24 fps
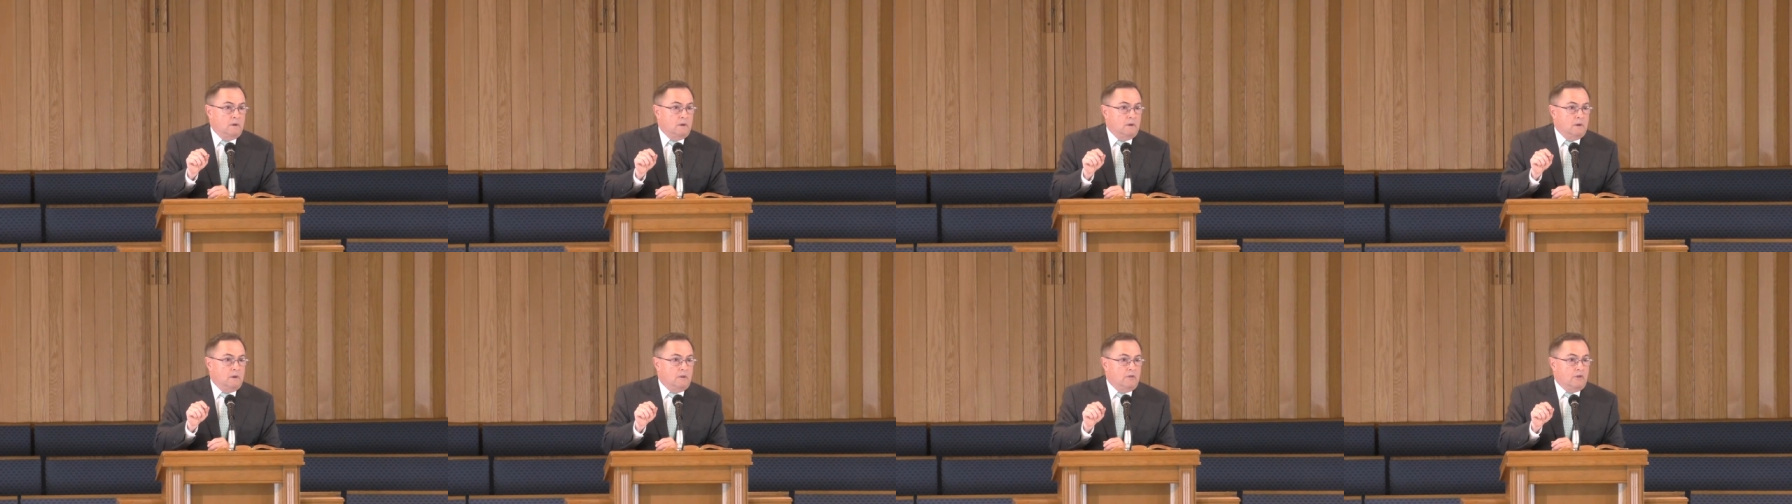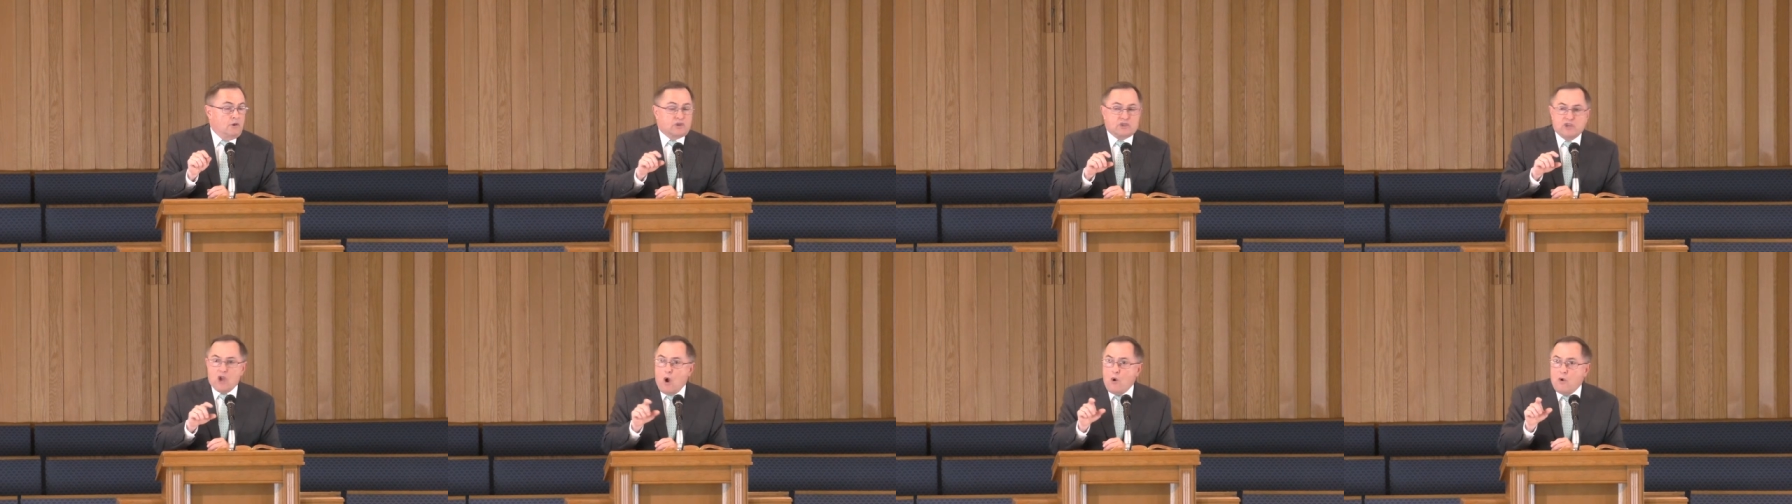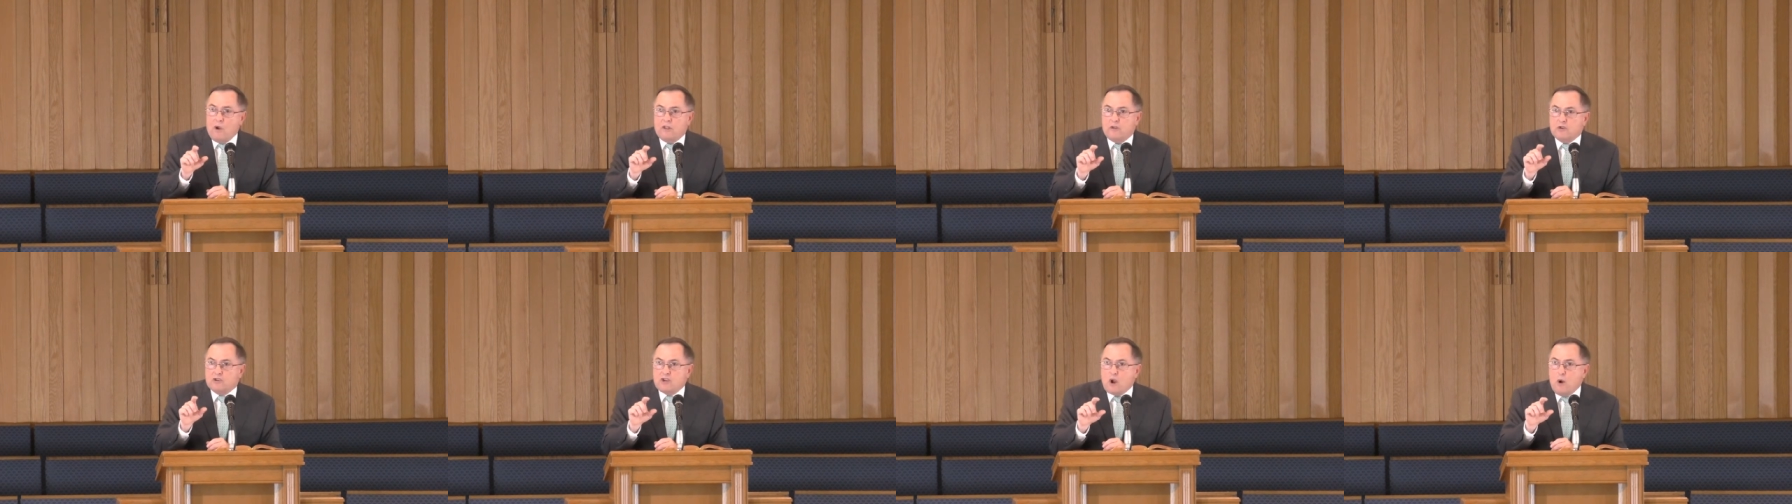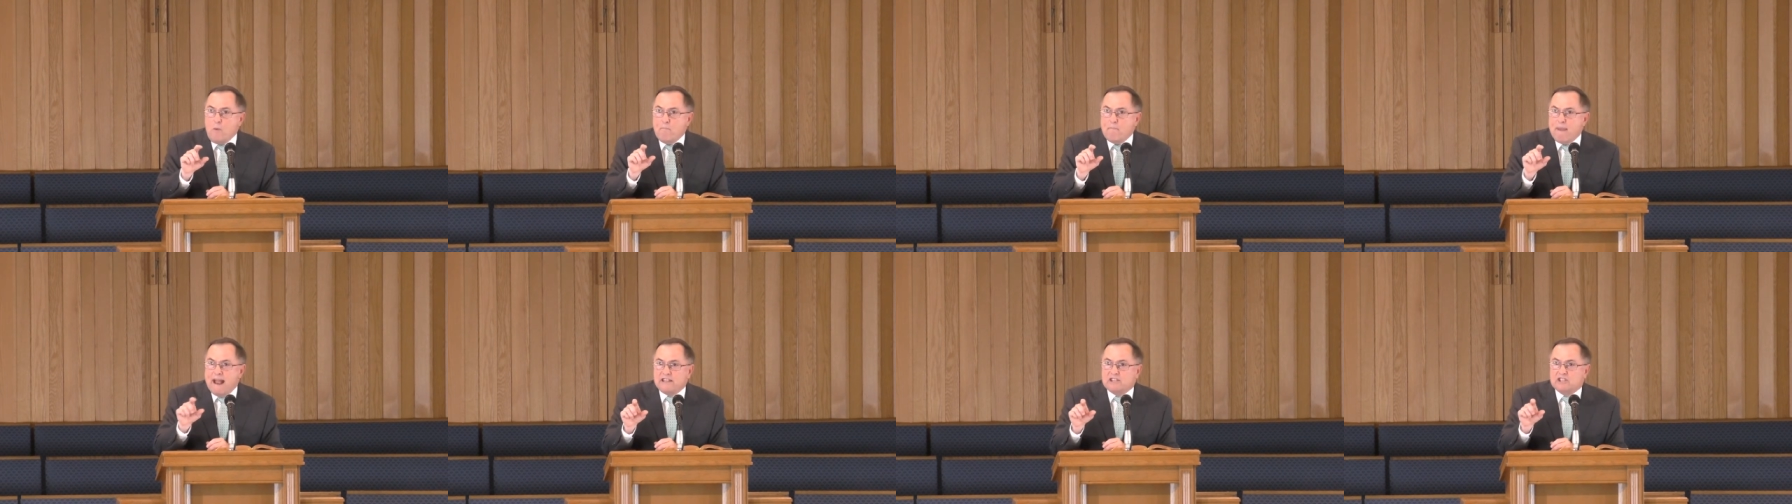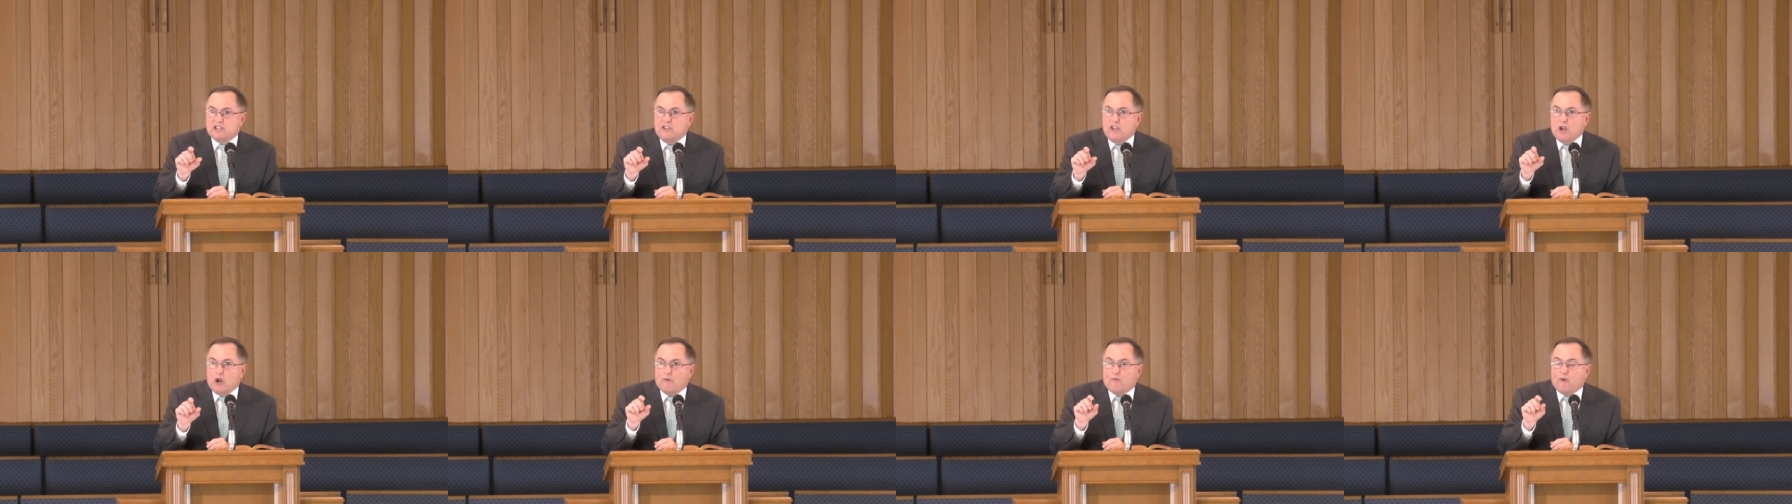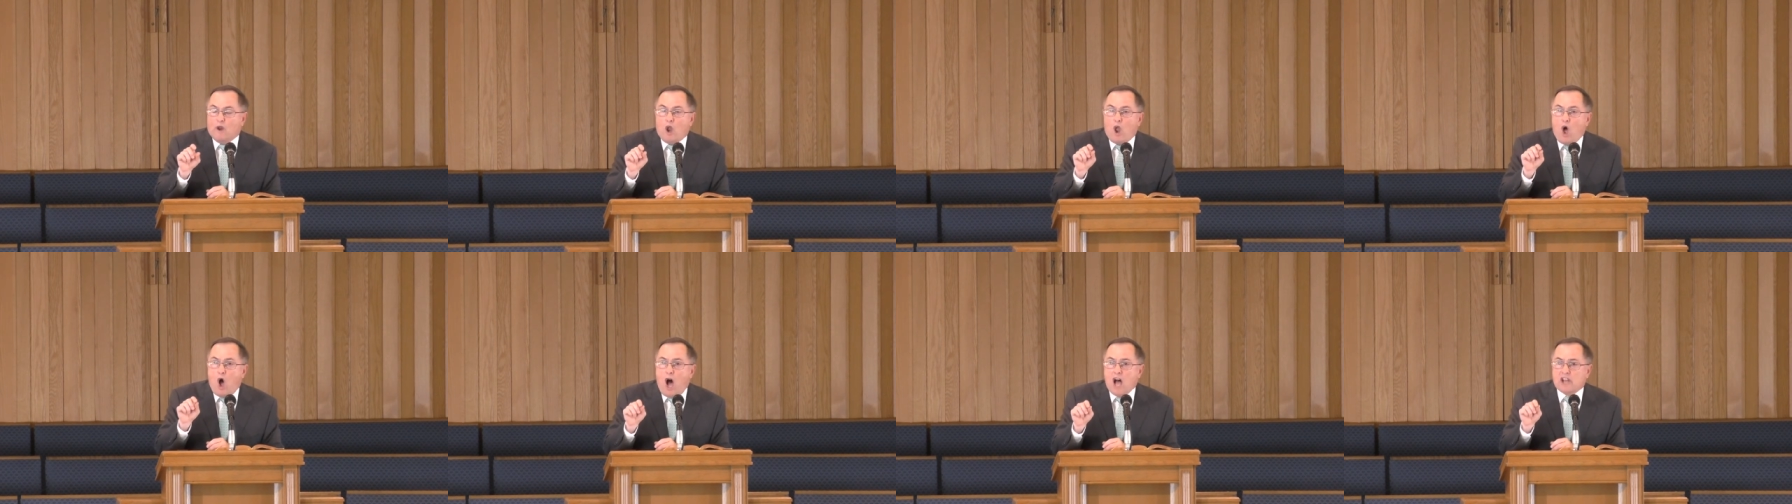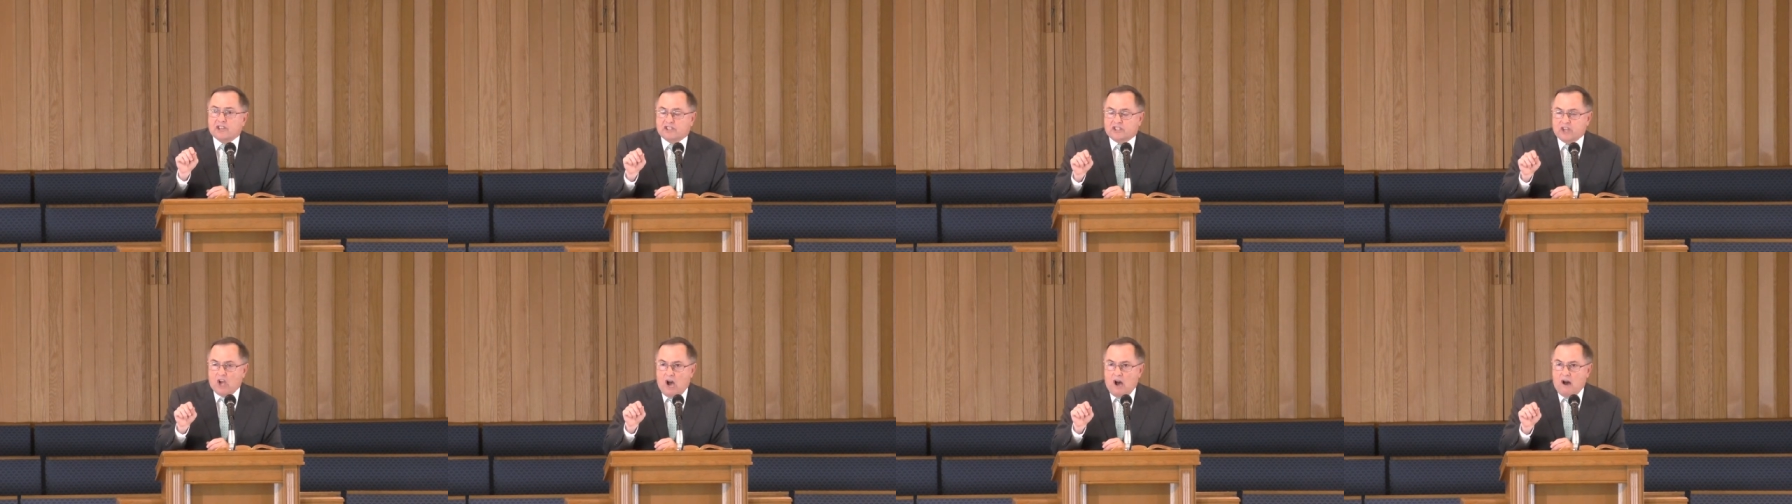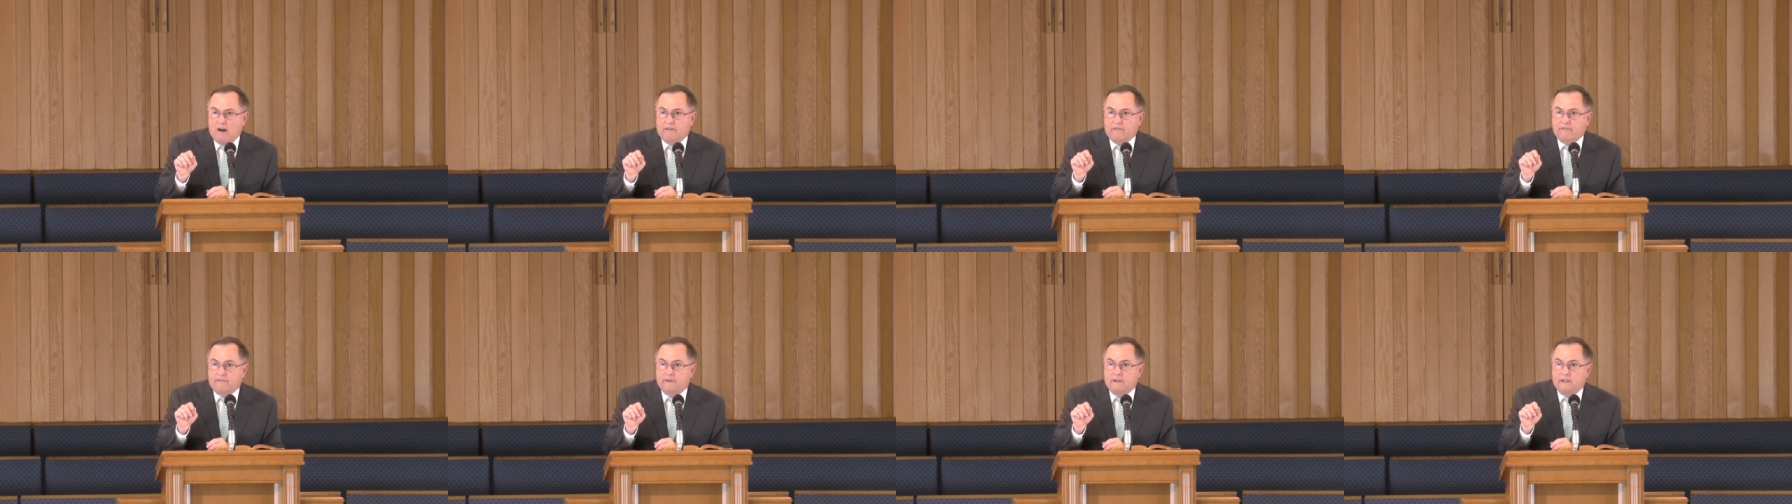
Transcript: There's no, there's no mention there of a loss of.